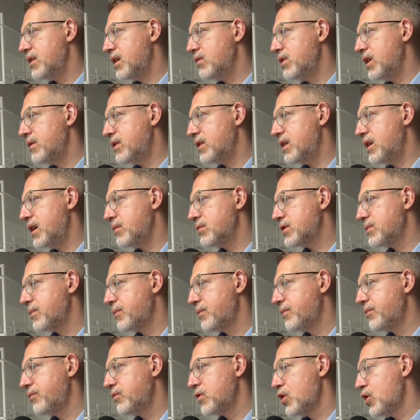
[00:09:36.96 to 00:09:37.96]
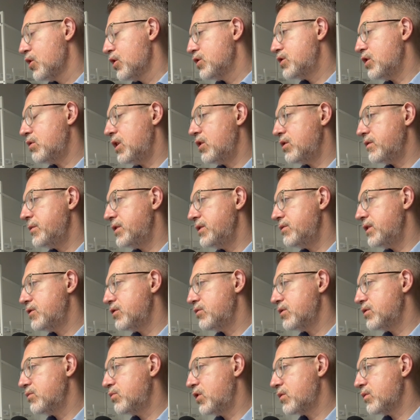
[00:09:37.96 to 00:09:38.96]
to generate different ways of phrasing
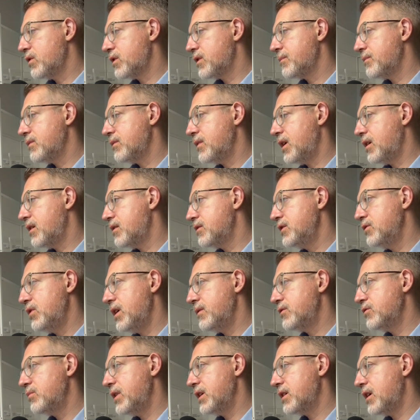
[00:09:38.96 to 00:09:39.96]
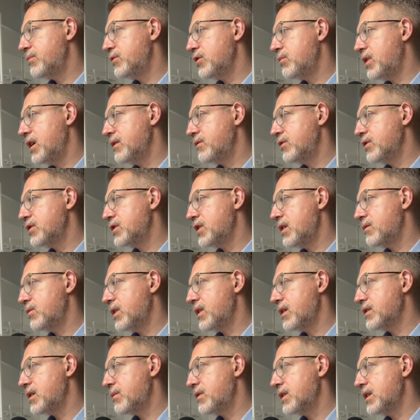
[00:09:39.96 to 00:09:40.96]
the same claim. Like you could ask for a
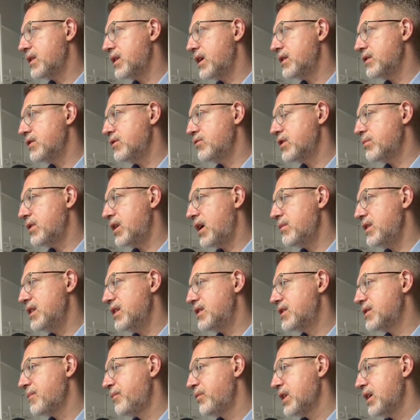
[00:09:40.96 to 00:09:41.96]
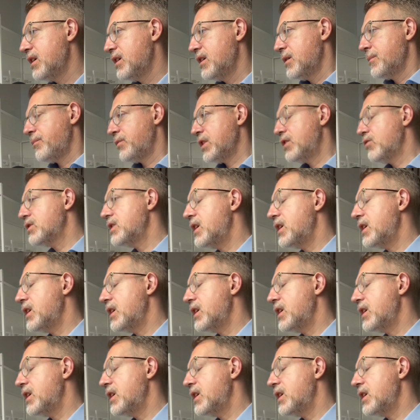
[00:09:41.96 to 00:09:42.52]
functional claim, which focuses on what the